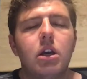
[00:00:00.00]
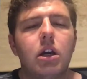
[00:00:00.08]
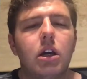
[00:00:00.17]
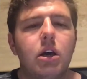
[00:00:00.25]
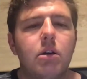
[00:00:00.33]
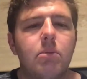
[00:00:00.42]

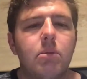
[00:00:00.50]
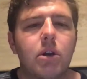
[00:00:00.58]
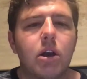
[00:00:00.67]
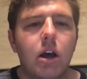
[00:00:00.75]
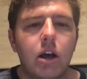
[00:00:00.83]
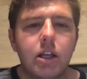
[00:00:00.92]
uh,
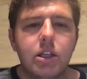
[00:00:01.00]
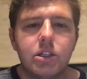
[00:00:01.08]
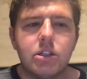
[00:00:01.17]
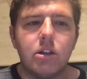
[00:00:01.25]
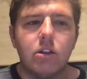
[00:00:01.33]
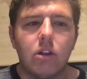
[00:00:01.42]

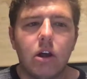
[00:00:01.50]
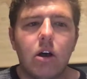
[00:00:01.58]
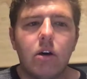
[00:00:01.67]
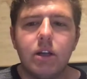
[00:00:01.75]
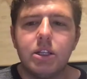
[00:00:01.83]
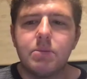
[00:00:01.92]
because the
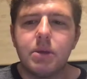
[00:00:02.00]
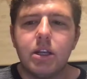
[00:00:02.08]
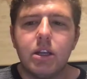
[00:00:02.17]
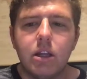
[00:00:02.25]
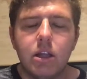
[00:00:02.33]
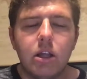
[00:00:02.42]
law has
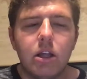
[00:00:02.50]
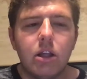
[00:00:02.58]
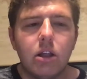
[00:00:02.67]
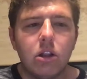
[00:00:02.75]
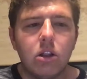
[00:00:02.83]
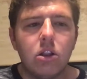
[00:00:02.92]
been
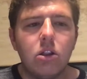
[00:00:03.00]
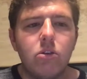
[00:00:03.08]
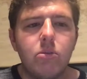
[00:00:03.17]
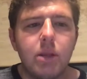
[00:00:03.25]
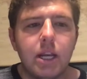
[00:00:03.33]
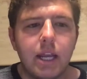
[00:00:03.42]
uh,
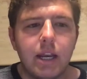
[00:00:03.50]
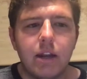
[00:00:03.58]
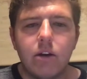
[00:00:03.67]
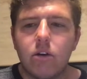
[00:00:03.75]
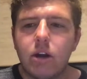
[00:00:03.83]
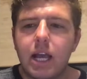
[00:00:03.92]

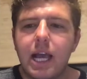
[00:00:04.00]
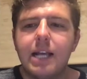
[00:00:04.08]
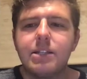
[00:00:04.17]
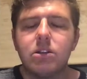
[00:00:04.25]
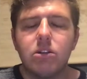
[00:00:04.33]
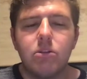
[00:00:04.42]
illuminated or it
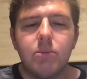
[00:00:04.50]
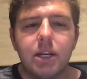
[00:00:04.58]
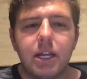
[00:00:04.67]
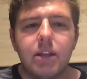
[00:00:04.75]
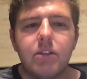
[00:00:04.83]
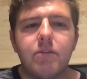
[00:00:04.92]
has
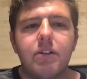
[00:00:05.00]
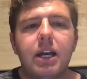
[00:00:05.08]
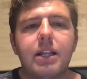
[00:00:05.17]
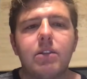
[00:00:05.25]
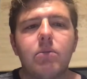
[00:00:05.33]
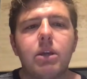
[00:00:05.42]
illuminated the
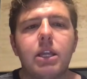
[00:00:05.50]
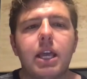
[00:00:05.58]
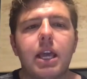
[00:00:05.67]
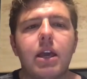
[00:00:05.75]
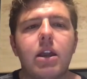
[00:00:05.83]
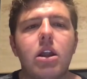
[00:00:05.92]
fact that we
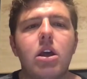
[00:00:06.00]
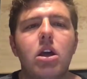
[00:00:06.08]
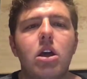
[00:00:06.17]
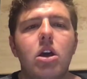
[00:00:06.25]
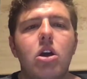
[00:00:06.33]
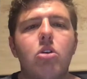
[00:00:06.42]
can't
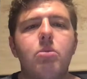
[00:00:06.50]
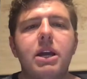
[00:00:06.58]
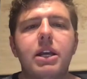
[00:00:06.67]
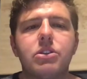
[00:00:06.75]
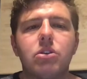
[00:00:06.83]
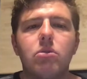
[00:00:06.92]

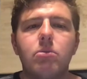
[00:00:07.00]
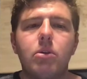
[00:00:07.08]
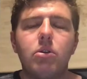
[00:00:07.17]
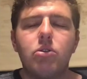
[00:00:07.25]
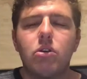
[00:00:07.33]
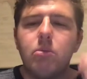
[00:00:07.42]
obey it. So
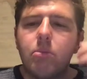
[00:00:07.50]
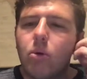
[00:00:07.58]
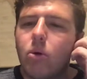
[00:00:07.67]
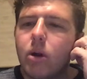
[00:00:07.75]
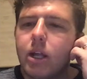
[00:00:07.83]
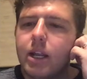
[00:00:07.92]
both are
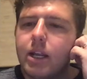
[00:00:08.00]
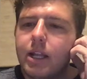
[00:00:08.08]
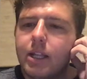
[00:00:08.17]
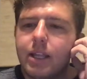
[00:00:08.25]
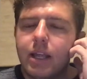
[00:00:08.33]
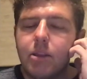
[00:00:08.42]
important
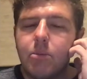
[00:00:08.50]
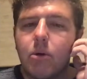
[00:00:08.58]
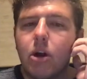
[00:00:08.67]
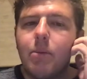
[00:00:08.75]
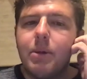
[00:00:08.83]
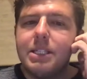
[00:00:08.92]
in that the
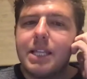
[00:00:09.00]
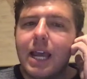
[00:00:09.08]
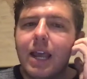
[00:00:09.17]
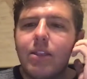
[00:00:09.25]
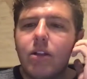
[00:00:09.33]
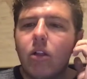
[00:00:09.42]
promise
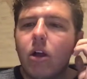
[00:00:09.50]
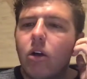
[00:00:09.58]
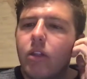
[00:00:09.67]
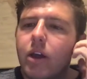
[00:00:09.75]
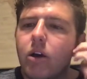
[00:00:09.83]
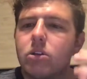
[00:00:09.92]
and the law
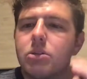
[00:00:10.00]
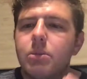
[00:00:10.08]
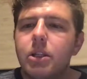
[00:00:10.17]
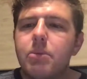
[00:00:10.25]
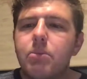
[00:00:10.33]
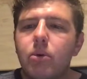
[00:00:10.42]
they
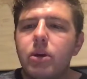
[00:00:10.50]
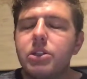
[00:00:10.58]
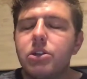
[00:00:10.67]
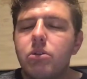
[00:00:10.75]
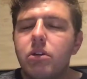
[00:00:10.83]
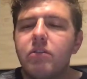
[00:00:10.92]
ultimately point
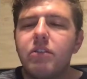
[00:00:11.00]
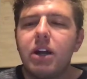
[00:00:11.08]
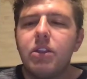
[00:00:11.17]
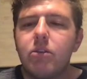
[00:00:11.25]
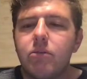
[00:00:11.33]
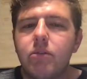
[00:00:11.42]
to and
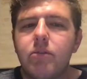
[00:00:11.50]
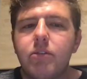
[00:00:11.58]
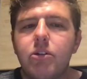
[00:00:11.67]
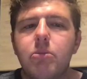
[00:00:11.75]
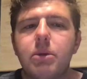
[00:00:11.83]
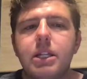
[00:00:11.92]
find their
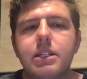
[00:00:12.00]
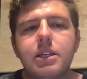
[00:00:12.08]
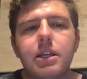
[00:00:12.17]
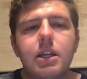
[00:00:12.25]
fulfillment